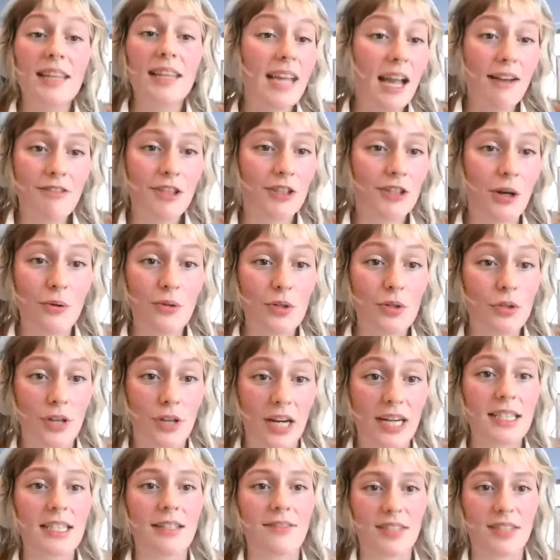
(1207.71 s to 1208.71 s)
they have their own
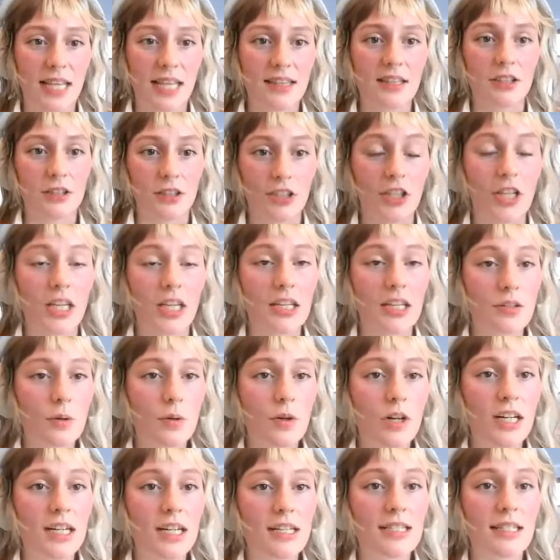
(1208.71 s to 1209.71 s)
directives that they're looking
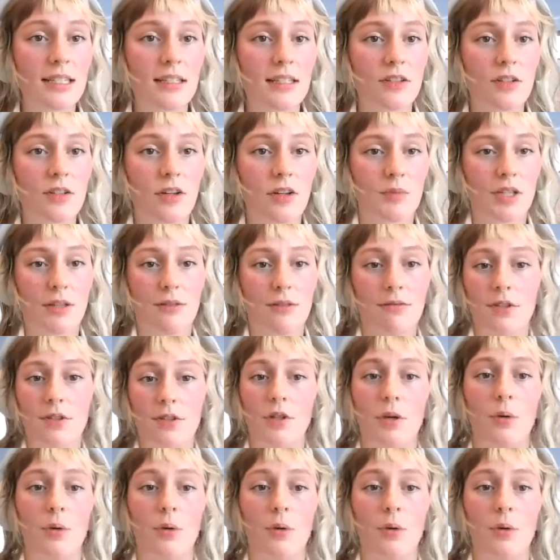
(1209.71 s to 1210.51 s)
towards in terms of,